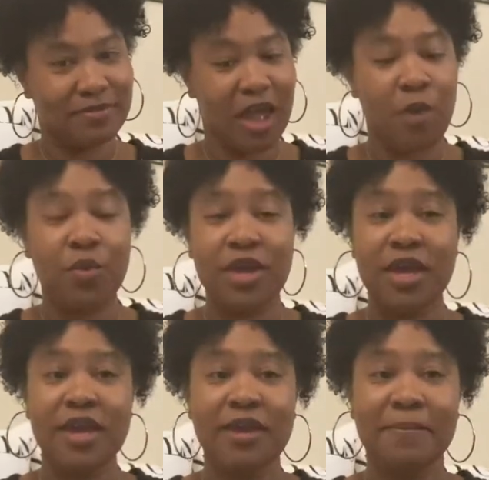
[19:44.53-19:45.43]
And
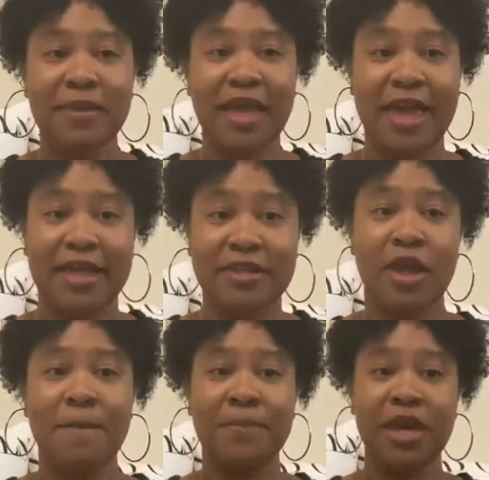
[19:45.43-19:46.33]
we as
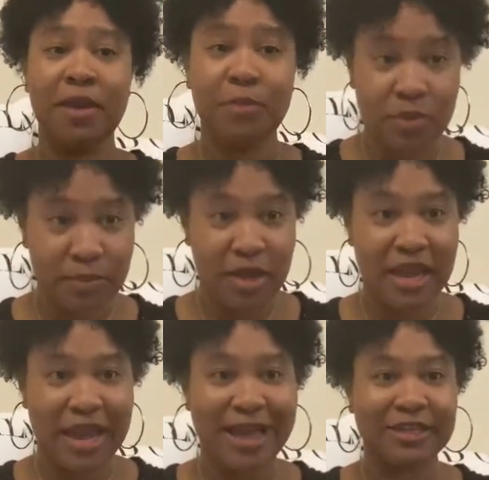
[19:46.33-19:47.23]
people
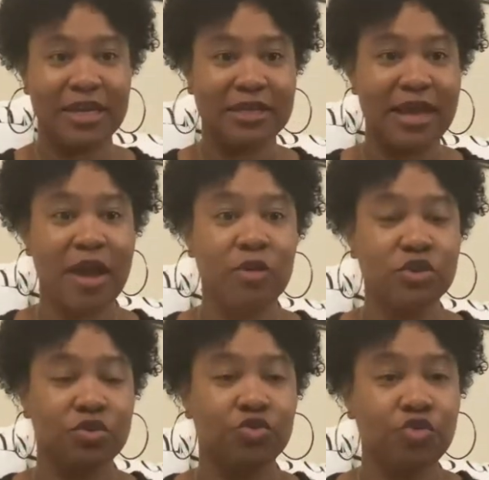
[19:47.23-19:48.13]
got to get down to
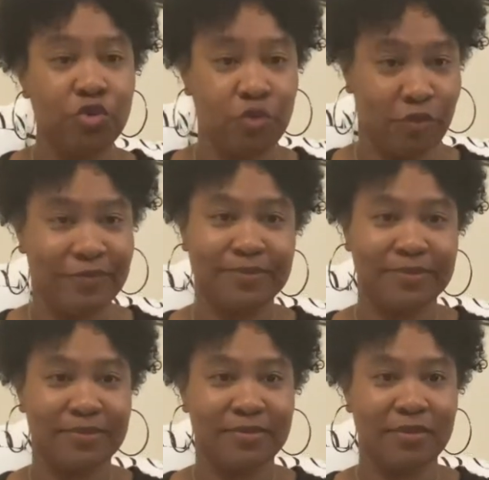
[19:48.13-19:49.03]
the truth.
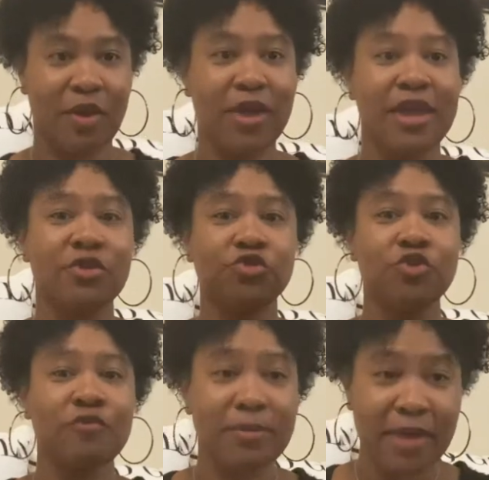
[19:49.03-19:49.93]
Okay, and the
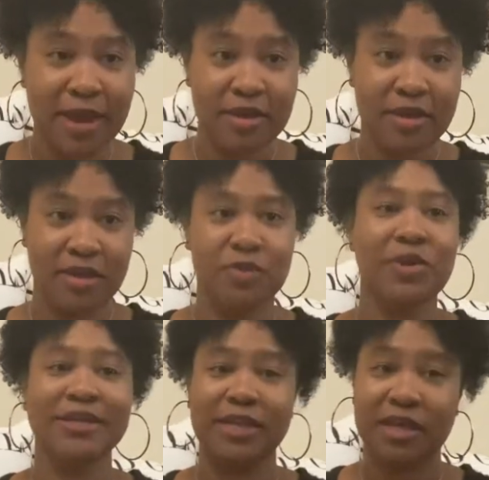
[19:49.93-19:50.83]
truth of the matter is we
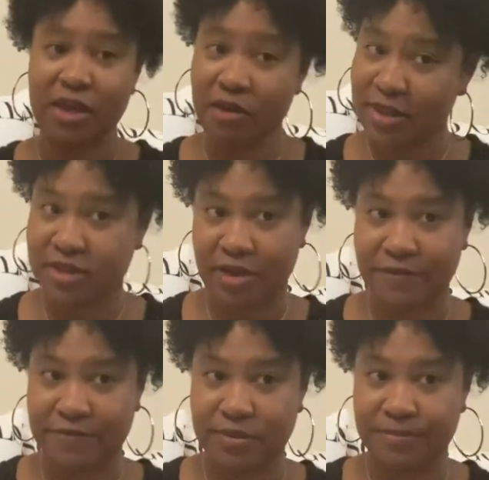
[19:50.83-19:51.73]
got to take care of ourselves.
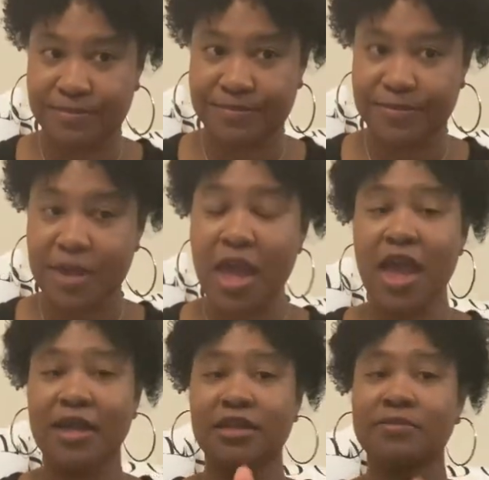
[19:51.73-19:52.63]

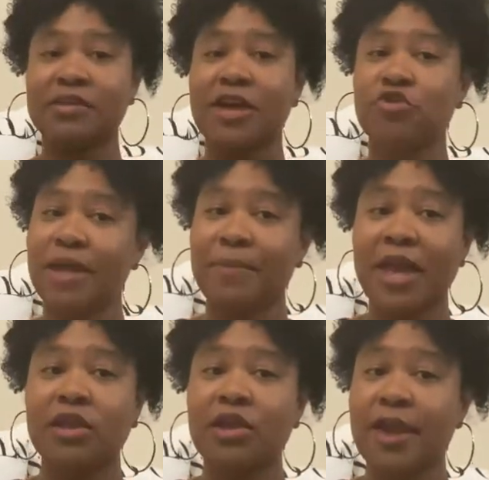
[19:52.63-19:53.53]
And sometimes you got to pay
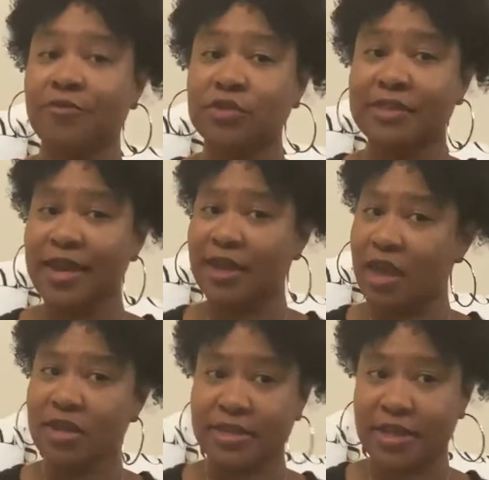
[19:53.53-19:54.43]
a little extra to take
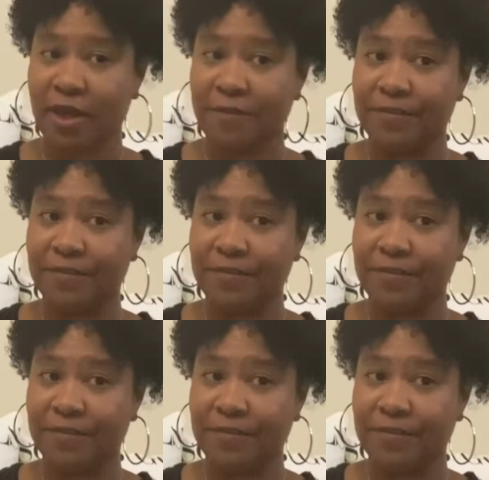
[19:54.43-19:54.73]
care of yourself.